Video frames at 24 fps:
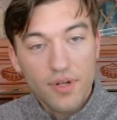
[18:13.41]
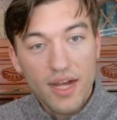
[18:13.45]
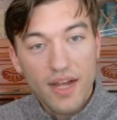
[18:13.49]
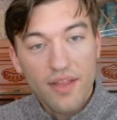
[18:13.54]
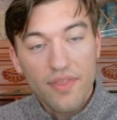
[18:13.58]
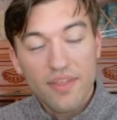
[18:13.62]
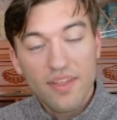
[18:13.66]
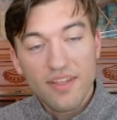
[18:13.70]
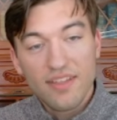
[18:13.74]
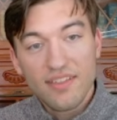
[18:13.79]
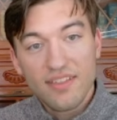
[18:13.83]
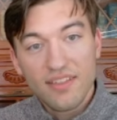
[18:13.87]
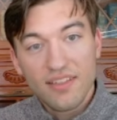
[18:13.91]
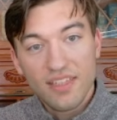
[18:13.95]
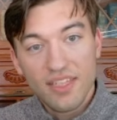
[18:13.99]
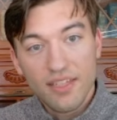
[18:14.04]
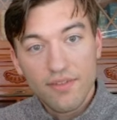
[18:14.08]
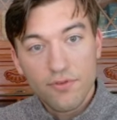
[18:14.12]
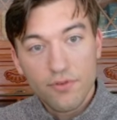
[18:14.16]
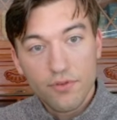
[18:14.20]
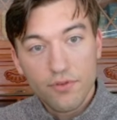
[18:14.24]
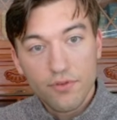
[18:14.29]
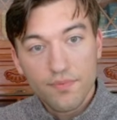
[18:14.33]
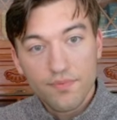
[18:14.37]
And this
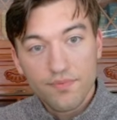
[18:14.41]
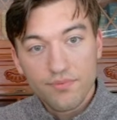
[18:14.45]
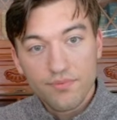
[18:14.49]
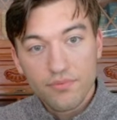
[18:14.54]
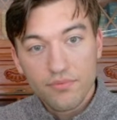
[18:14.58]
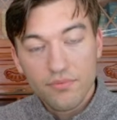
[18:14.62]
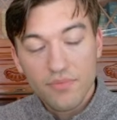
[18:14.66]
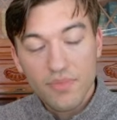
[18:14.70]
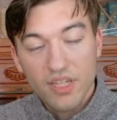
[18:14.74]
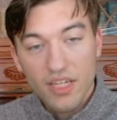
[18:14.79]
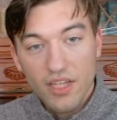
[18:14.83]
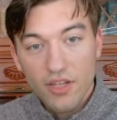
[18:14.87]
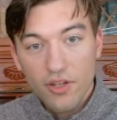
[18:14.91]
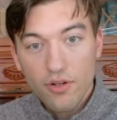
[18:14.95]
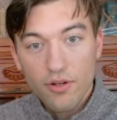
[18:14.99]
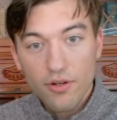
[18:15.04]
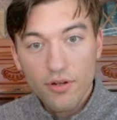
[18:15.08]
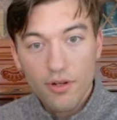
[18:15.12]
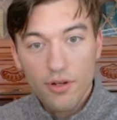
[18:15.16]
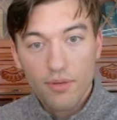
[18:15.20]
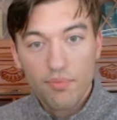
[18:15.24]
yivu here